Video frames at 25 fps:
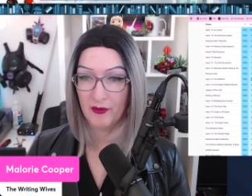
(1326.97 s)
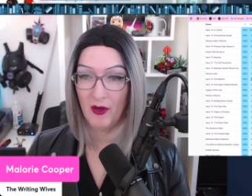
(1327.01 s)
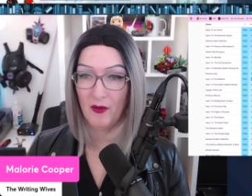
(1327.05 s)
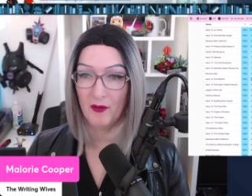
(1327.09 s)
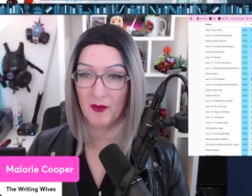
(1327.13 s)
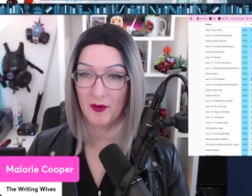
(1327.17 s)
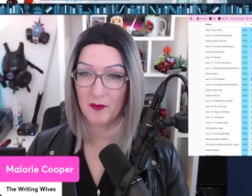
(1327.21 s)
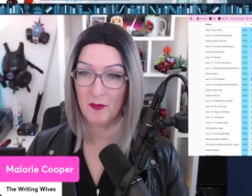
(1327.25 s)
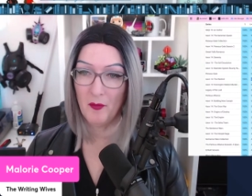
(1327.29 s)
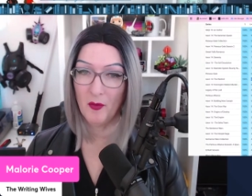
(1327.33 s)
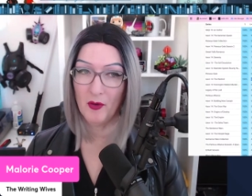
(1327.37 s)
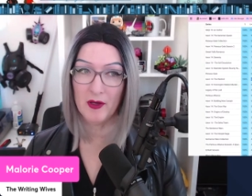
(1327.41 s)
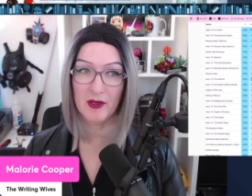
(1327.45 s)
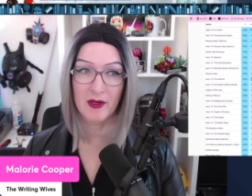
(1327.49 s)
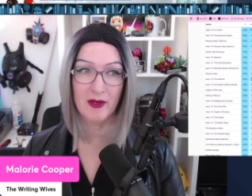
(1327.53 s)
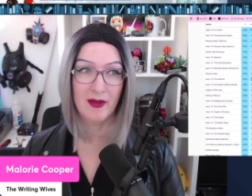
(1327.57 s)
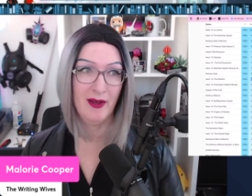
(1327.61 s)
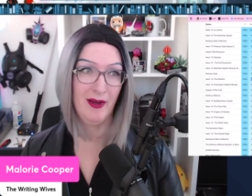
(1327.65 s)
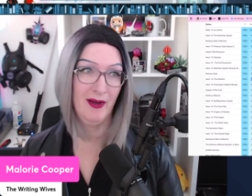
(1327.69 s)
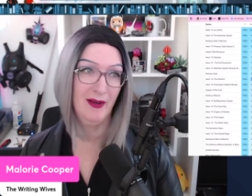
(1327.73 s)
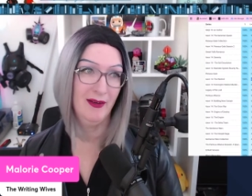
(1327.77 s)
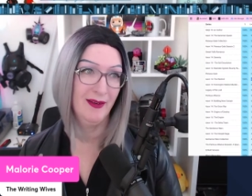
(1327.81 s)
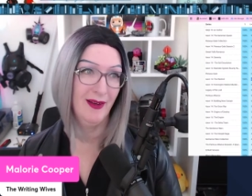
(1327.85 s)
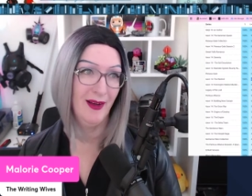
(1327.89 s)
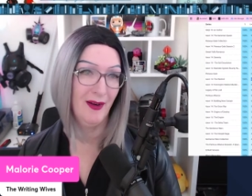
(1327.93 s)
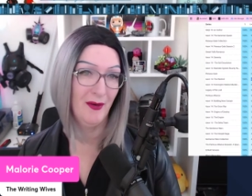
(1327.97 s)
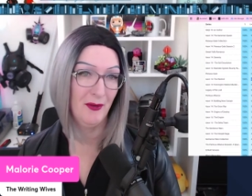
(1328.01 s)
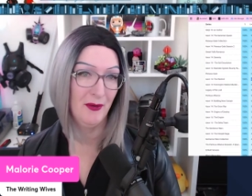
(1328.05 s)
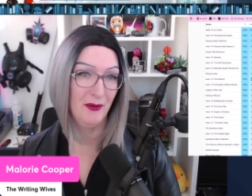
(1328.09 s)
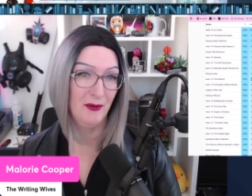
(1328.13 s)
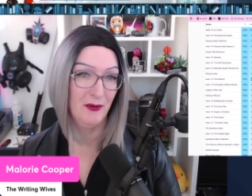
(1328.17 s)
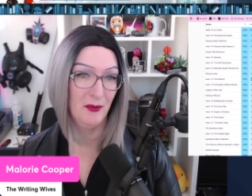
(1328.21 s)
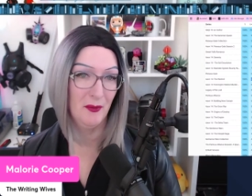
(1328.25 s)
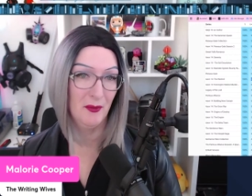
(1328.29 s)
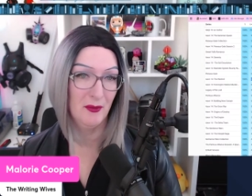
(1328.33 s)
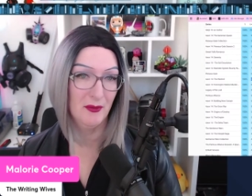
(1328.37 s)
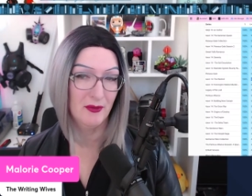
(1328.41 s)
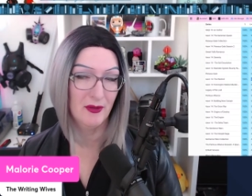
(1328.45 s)
Oh, good morning, Kate. How are you
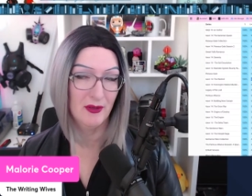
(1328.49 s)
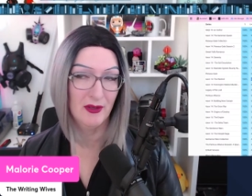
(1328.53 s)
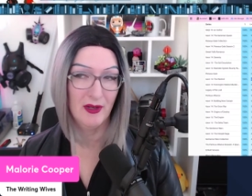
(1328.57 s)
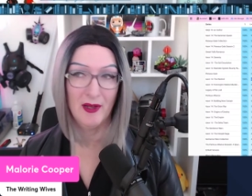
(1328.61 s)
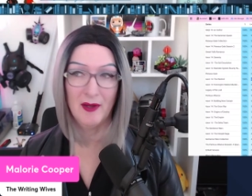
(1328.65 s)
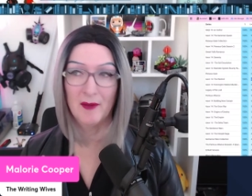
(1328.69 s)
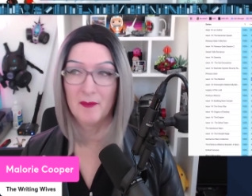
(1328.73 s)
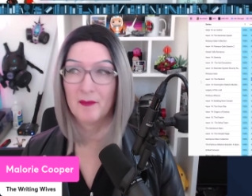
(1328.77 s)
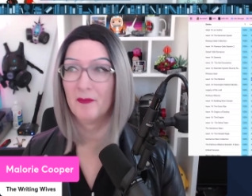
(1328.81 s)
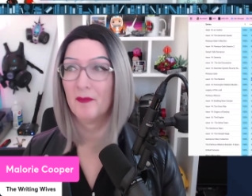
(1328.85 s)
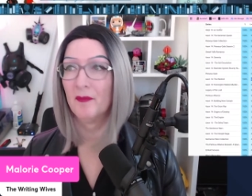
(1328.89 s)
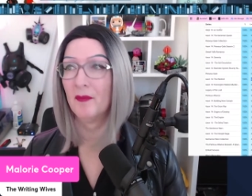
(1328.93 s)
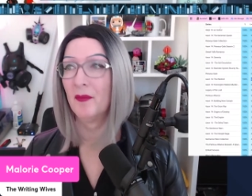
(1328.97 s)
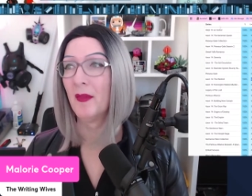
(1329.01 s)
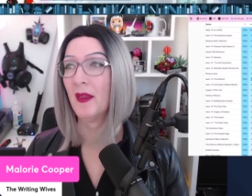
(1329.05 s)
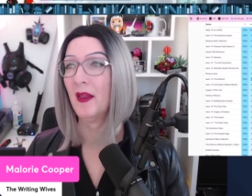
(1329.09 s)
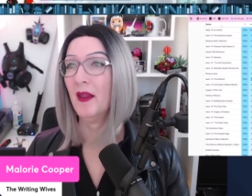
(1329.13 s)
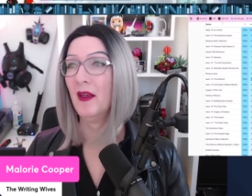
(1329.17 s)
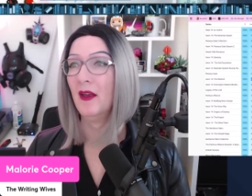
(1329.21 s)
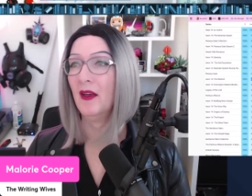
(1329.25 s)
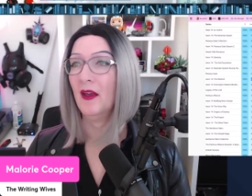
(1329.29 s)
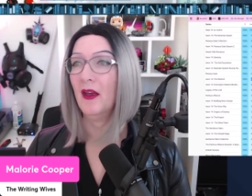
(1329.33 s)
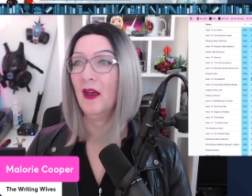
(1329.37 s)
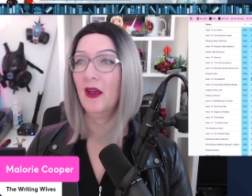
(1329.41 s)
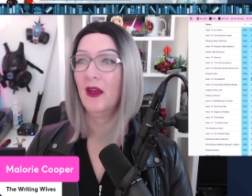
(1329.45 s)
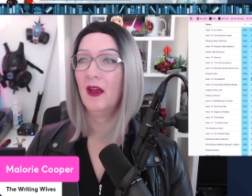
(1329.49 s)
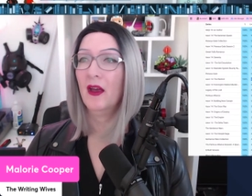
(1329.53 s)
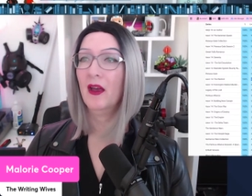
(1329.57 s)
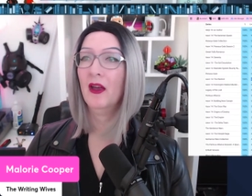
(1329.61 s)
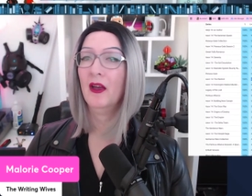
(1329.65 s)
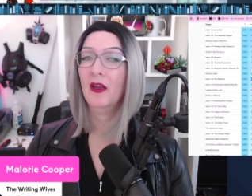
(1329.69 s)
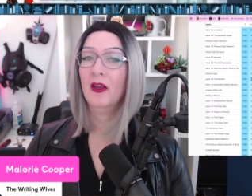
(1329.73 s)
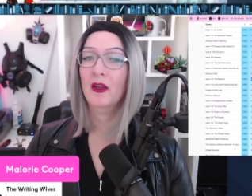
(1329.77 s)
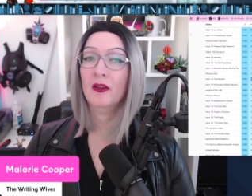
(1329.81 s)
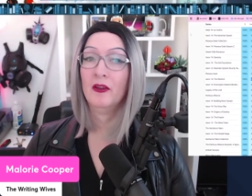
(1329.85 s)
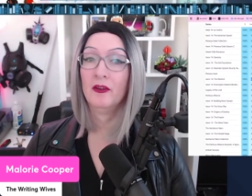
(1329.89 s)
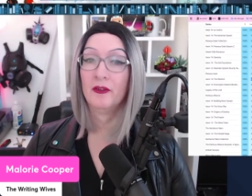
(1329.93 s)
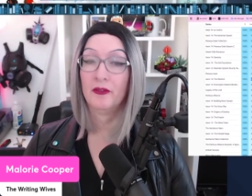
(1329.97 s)
doing today?
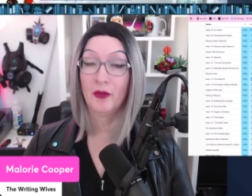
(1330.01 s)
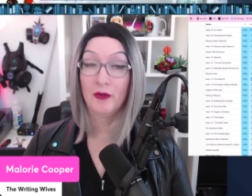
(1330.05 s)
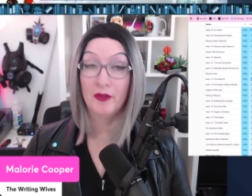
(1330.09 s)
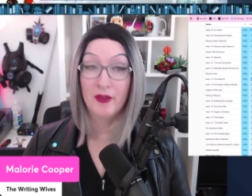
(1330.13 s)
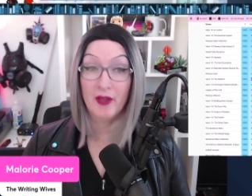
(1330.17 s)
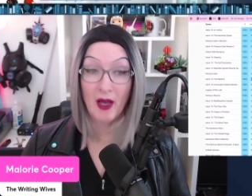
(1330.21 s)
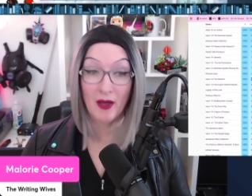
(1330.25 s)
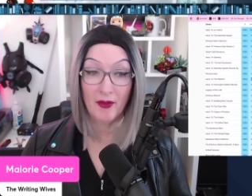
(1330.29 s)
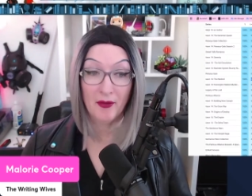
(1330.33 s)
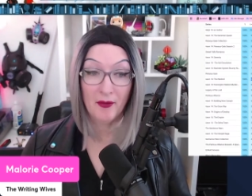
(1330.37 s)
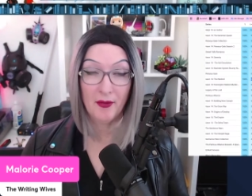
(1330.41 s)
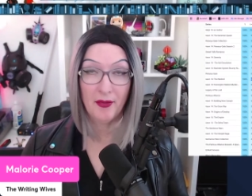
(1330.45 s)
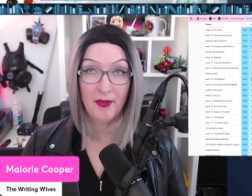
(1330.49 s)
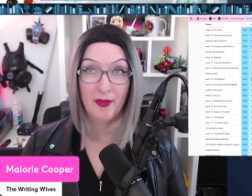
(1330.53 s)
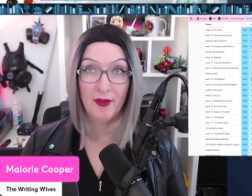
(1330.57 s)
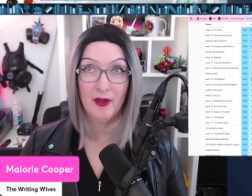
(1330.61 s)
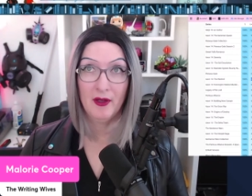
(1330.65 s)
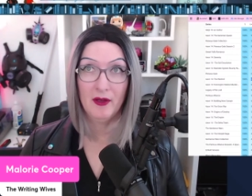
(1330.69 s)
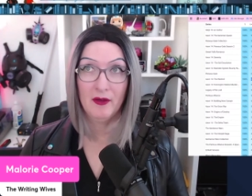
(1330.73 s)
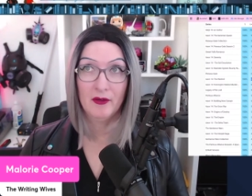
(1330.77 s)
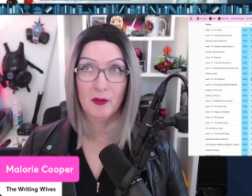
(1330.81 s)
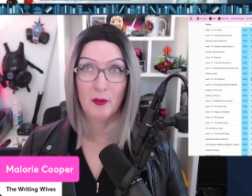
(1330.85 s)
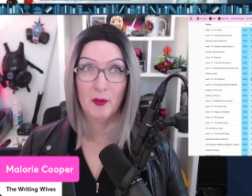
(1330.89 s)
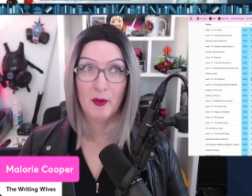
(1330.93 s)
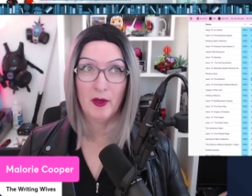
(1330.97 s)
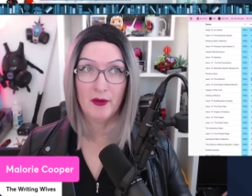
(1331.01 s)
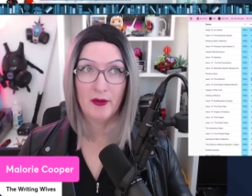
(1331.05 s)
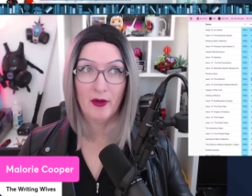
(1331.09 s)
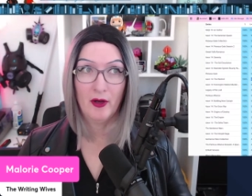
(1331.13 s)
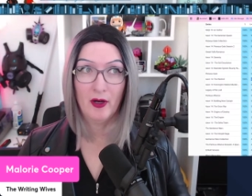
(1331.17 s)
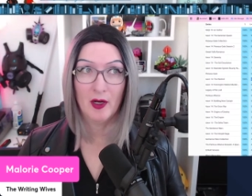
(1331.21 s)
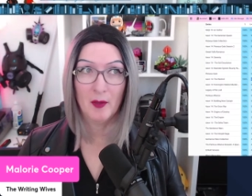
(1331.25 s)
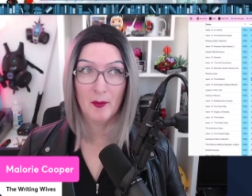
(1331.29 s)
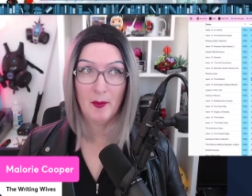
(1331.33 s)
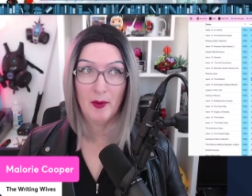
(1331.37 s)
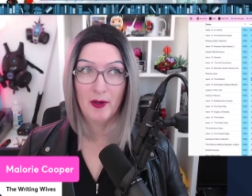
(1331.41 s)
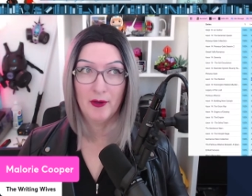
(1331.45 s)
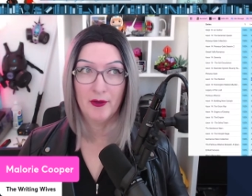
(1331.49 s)
So the other thing, so what I
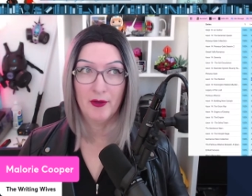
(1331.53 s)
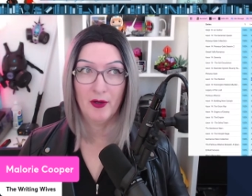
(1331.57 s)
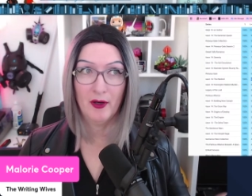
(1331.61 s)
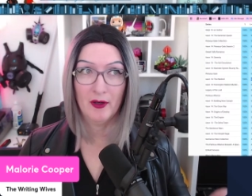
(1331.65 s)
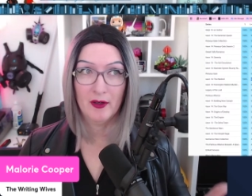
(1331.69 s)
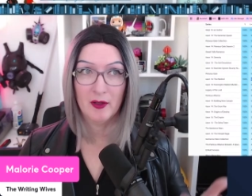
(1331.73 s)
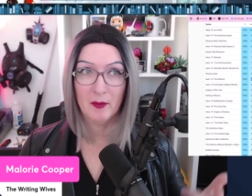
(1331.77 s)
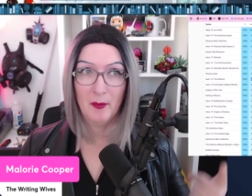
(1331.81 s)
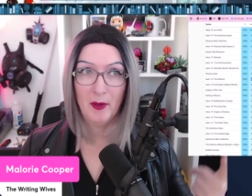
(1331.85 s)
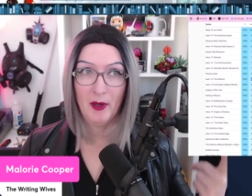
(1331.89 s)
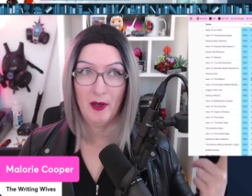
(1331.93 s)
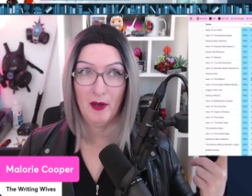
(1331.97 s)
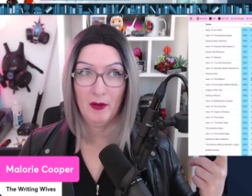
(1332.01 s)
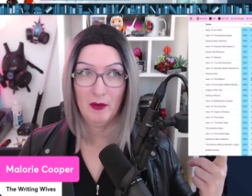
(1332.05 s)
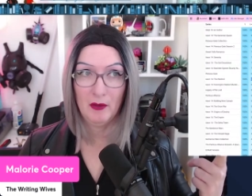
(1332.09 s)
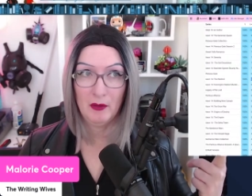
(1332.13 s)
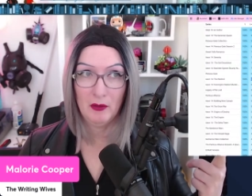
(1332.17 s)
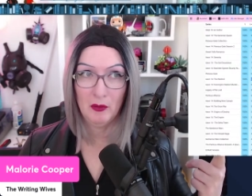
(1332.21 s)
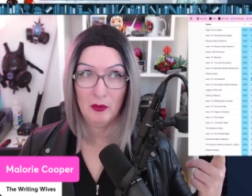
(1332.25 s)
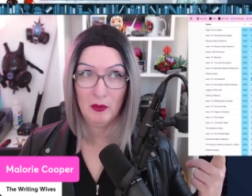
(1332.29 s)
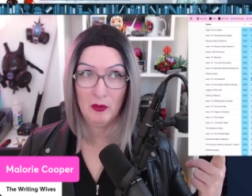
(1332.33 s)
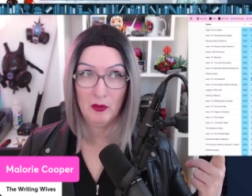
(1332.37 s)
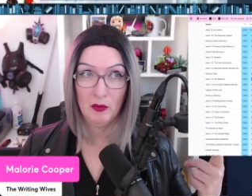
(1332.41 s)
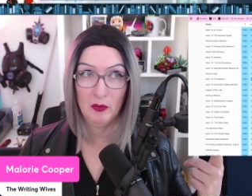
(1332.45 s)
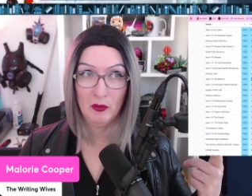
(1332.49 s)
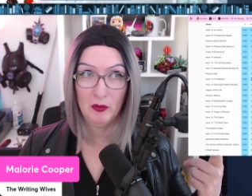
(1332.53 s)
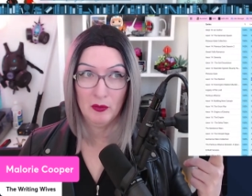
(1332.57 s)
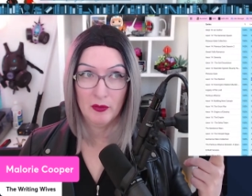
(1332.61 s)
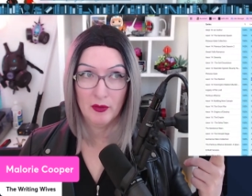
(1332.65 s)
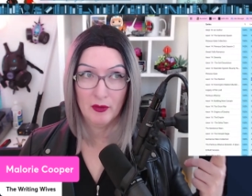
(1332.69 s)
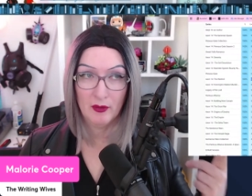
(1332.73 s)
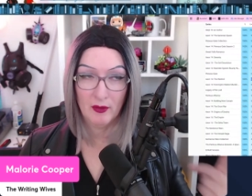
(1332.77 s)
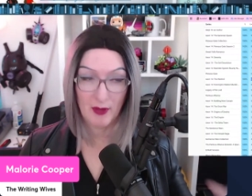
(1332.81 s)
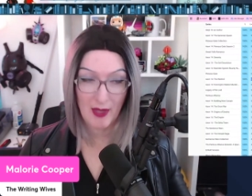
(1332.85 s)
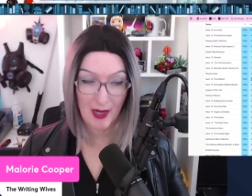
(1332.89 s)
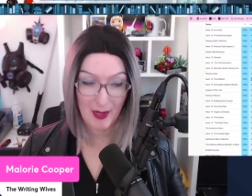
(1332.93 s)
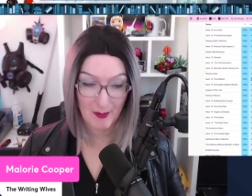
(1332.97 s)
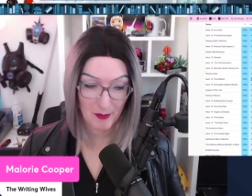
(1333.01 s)
talked about
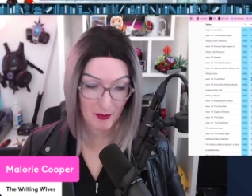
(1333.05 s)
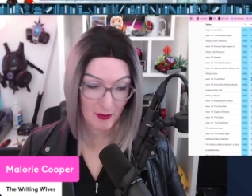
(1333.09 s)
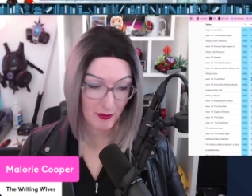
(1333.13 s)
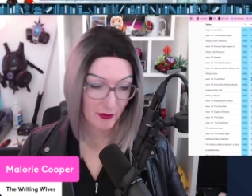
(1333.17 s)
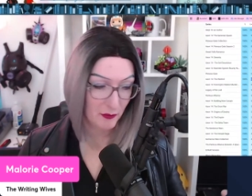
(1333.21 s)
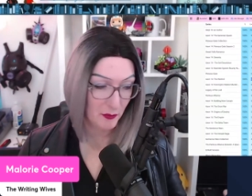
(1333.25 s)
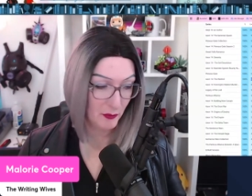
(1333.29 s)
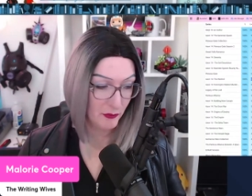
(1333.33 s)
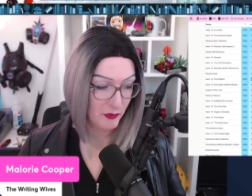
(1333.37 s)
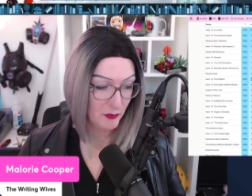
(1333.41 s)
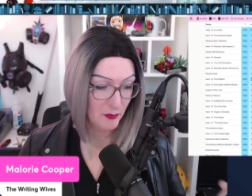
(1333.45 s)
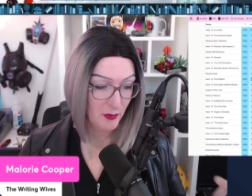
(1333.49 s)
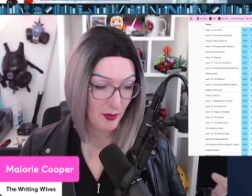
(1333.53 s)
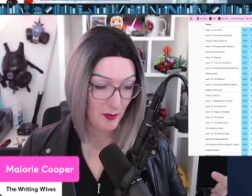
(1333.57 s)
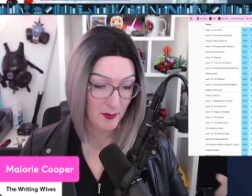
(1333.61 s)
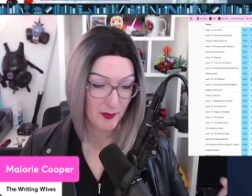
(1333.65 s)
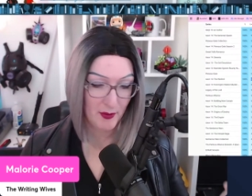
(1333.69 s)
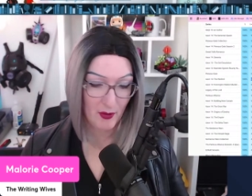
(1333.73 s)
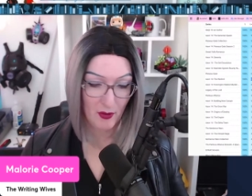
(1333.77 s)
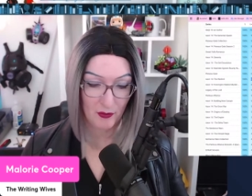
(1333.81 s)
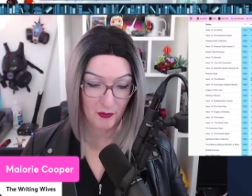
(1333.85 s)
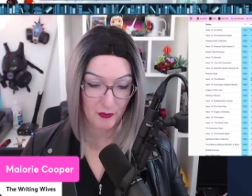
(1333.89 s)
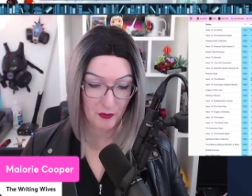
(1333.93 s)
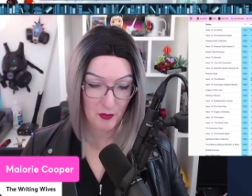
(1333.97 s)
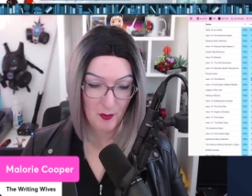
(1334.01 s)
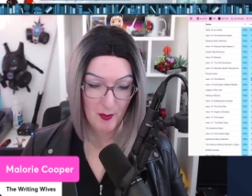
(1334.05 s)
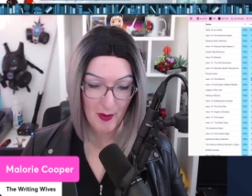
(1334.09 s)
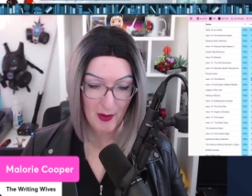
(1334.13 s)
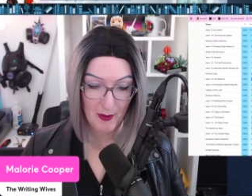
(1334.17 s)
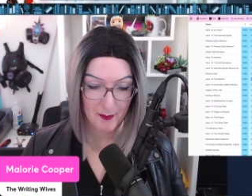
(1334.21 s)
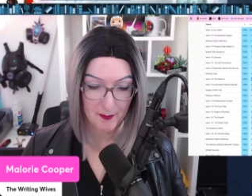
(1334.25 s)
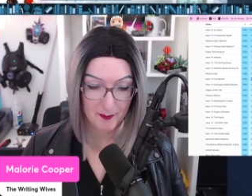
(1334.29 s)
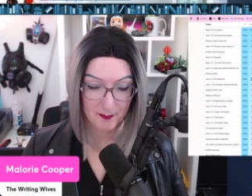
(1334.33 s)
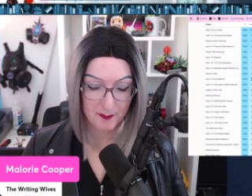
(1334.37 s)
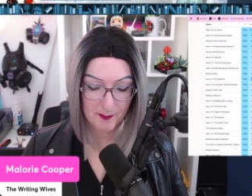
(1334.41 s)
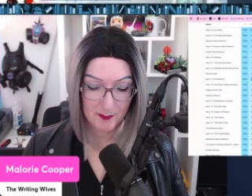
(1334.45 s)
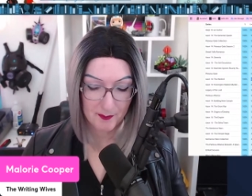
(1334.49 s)
libraries, which you probably all knew about.